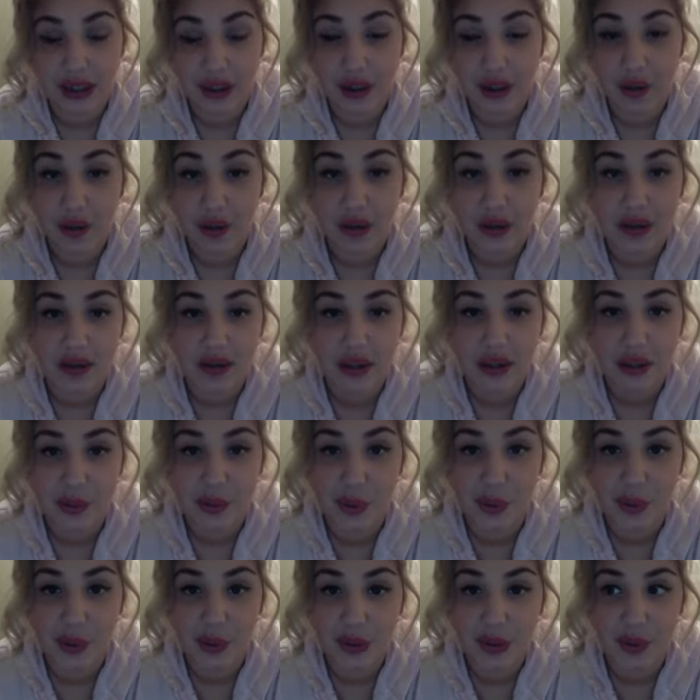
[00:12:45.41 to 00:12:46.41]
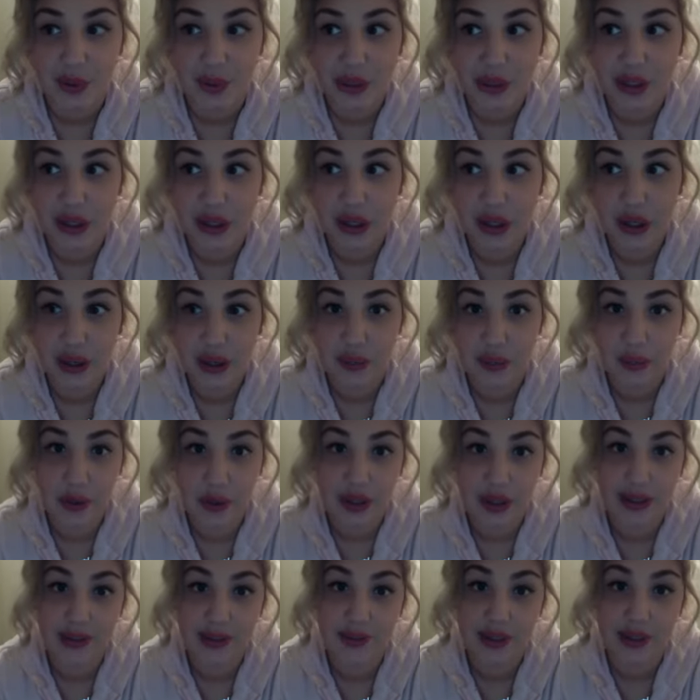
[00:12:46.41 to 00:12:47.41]
You don't want to just post here, it
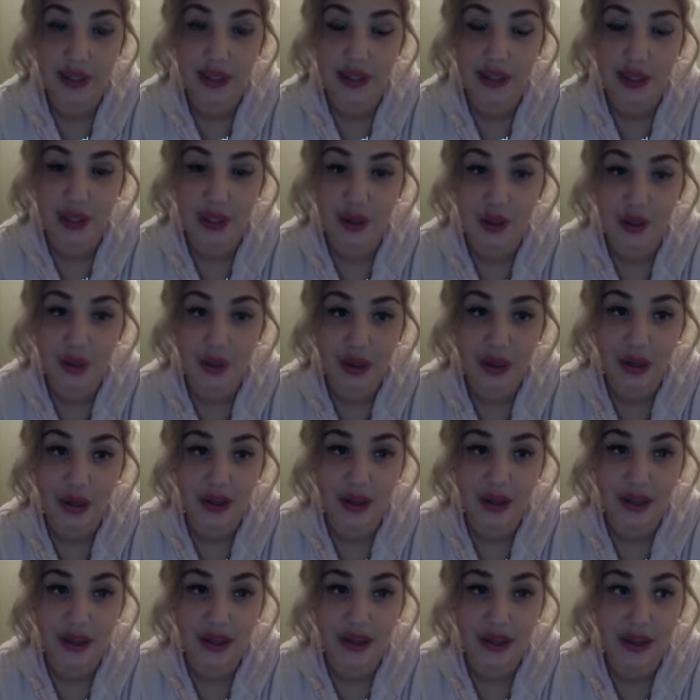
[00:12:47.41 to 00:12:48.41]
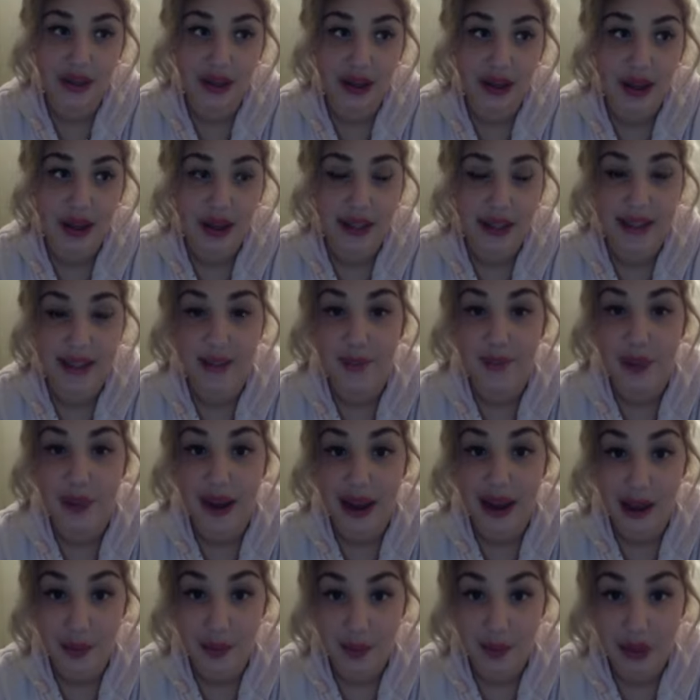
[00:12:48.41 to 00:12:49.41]
works, because you don't want to just
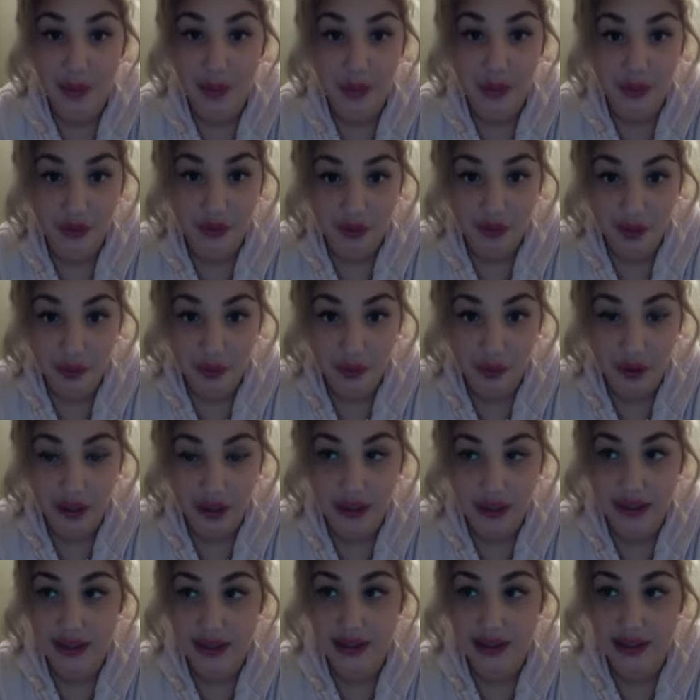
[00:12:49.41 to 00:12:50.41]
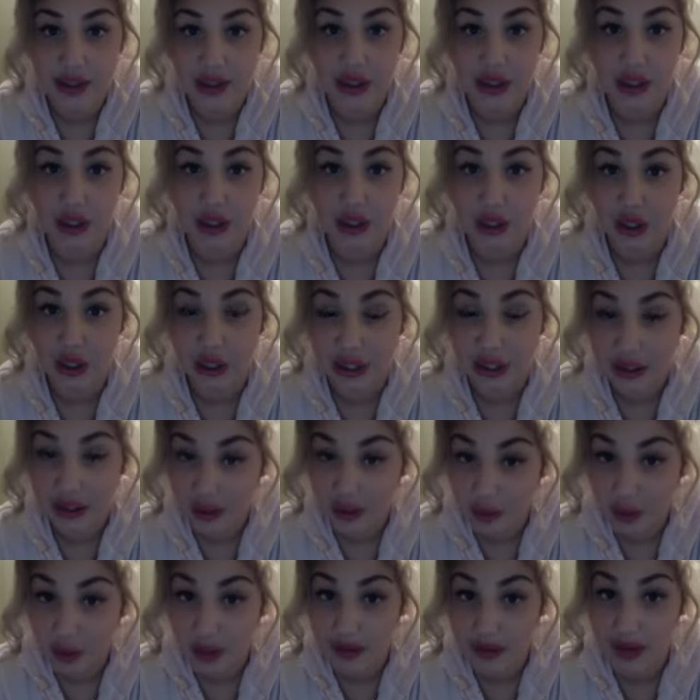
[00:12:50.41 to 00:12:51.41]
spam people, it works. Because so you're going to
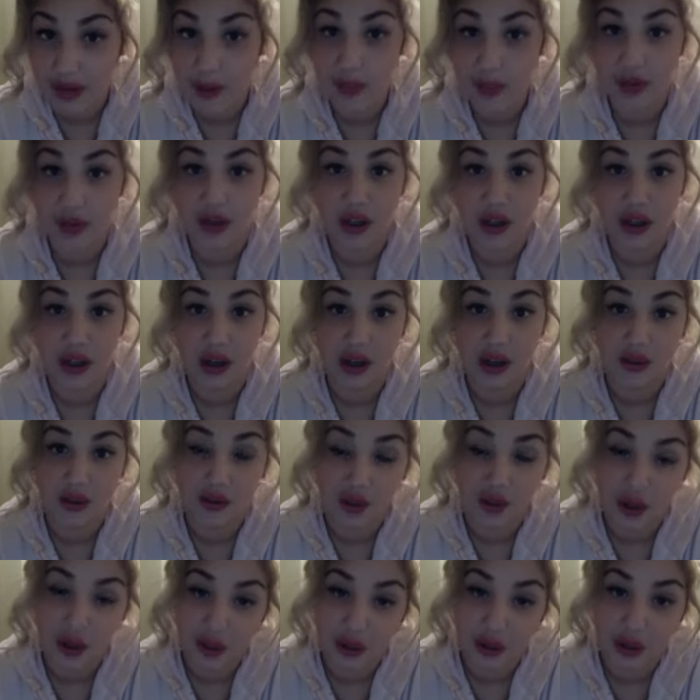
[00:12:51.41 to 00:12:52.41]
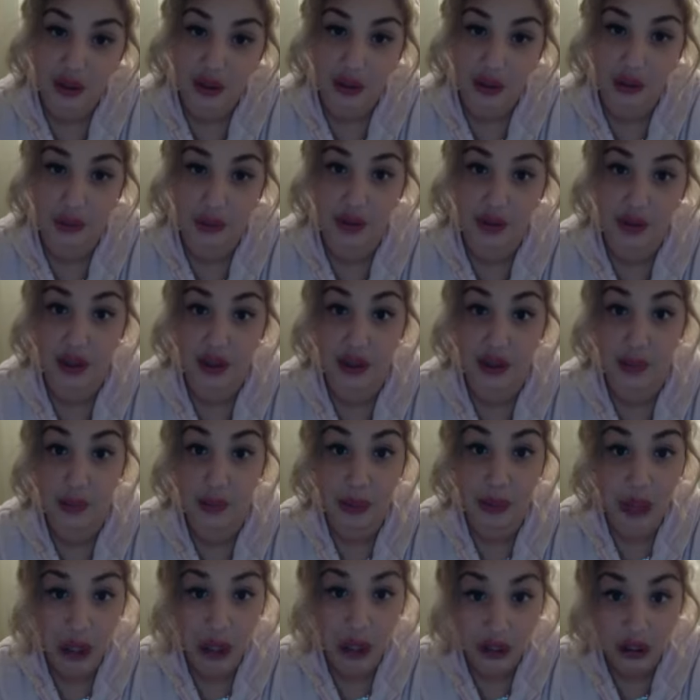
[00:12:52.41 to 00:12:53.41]
annoy them, and they're going to unfollow you, and they're going
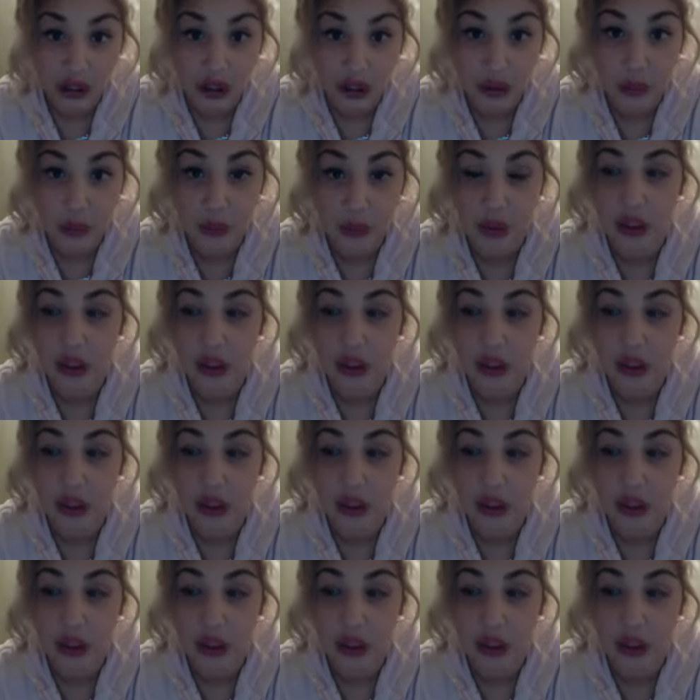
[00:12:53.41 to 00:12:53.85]
to block you.